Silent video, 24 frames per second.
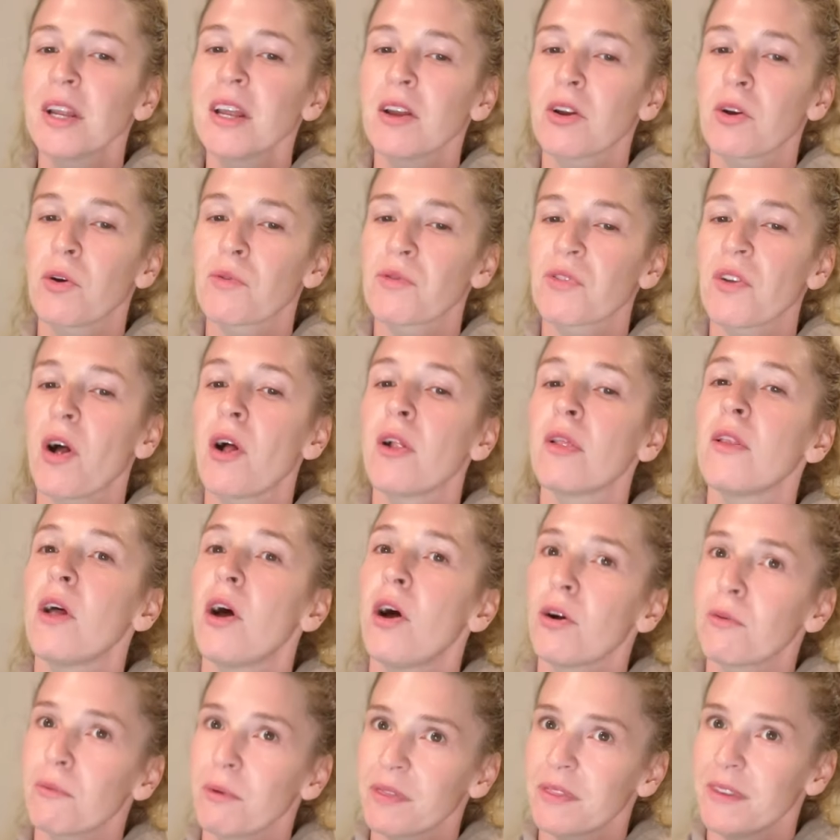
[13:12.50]
goes
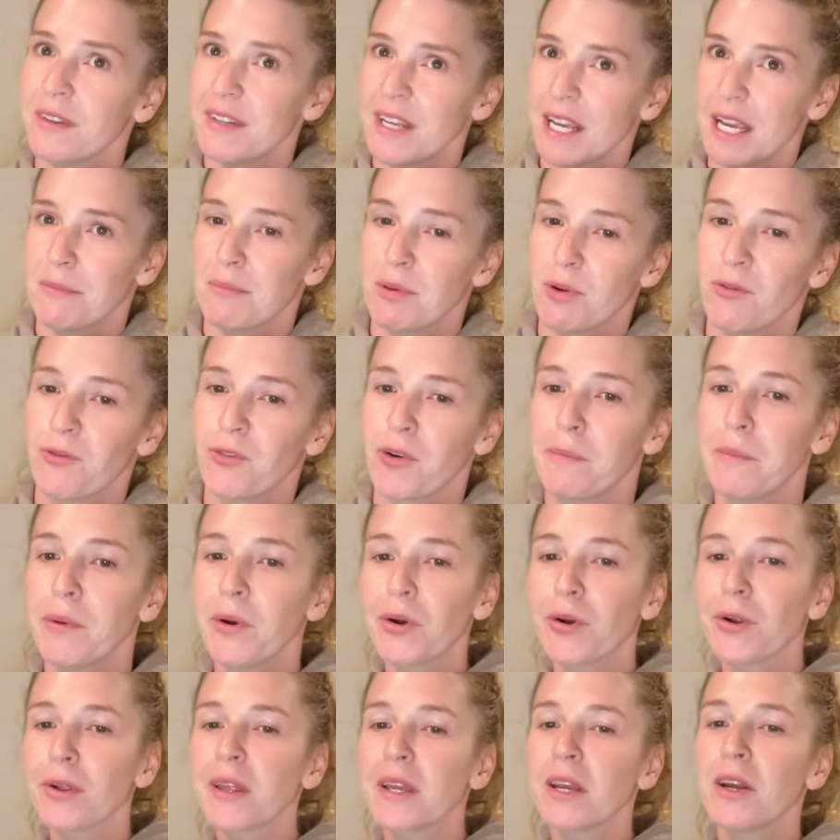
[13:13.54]
along with the table from
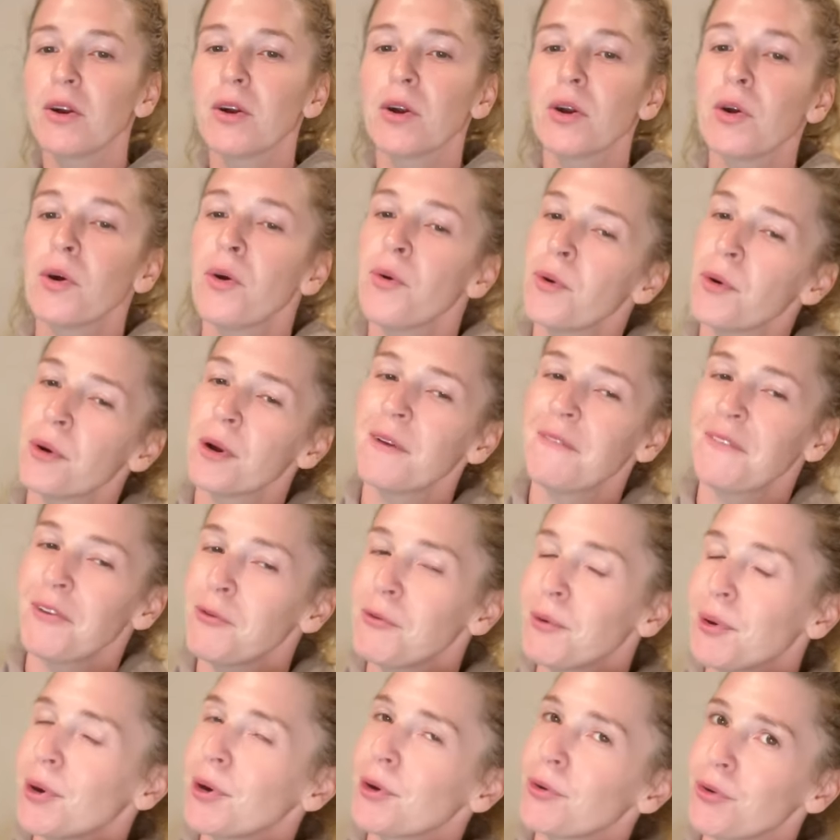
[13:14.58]
earlier, or if you
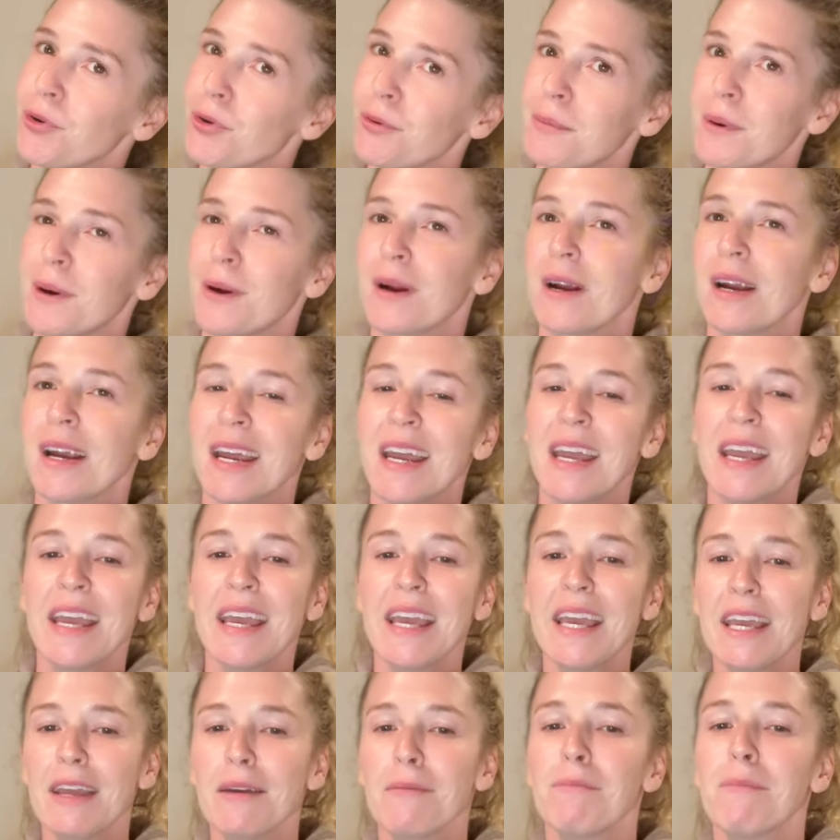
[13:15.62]
were a groomer,
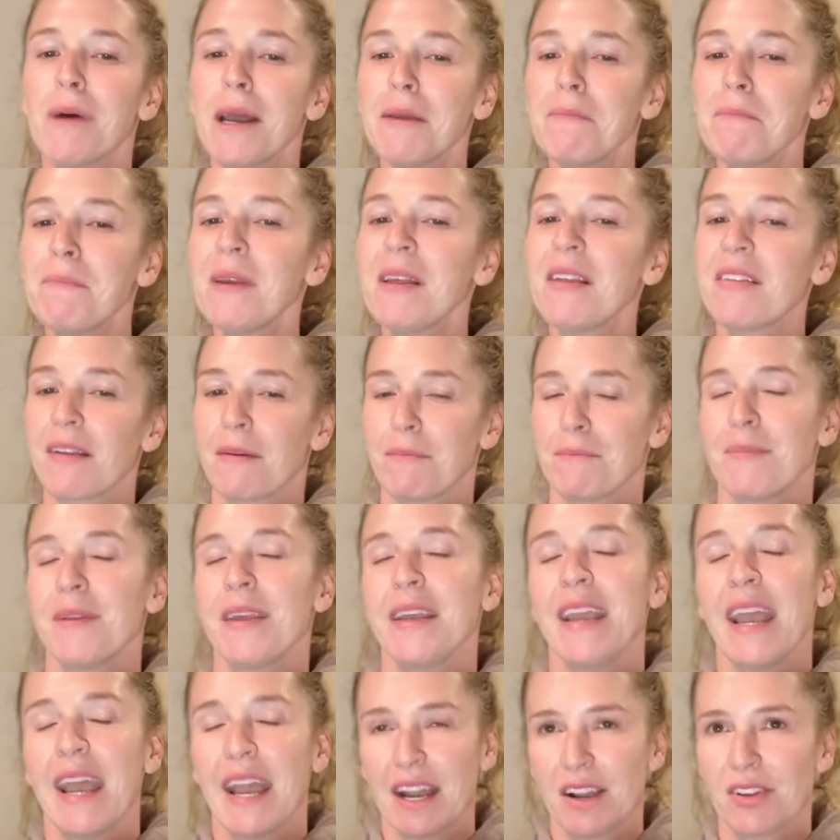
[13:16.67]
it might be
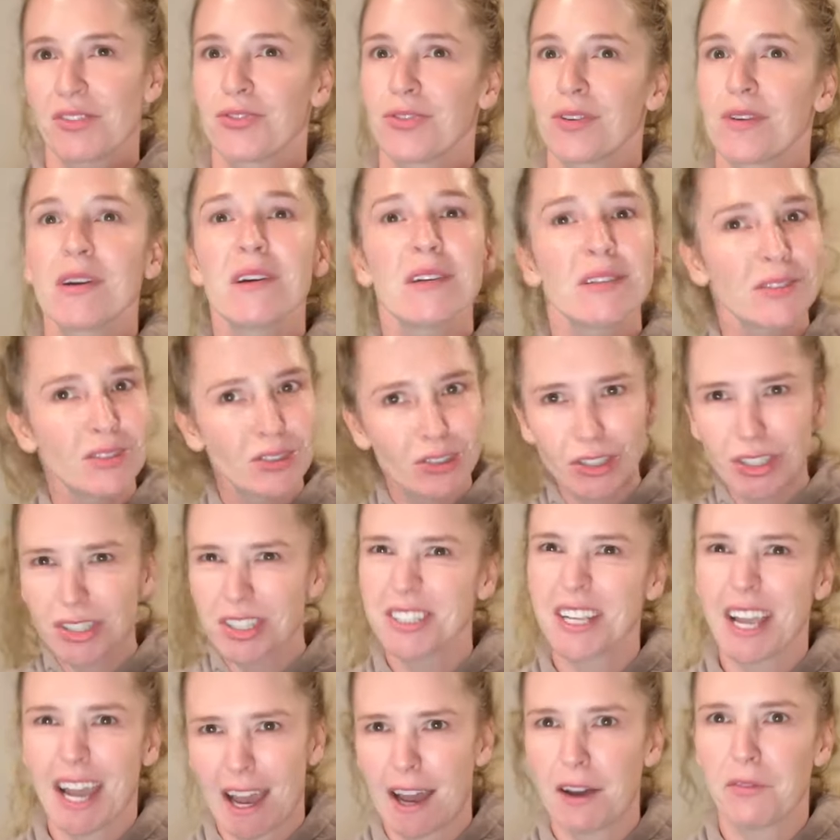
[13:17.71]
something extra just to
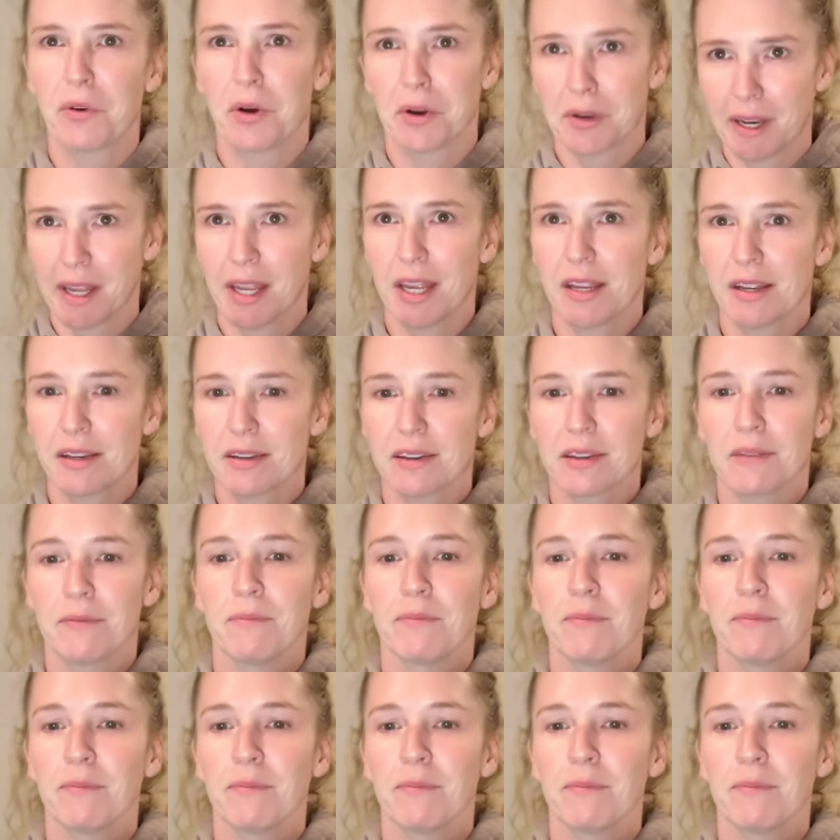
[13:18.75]
have on hand.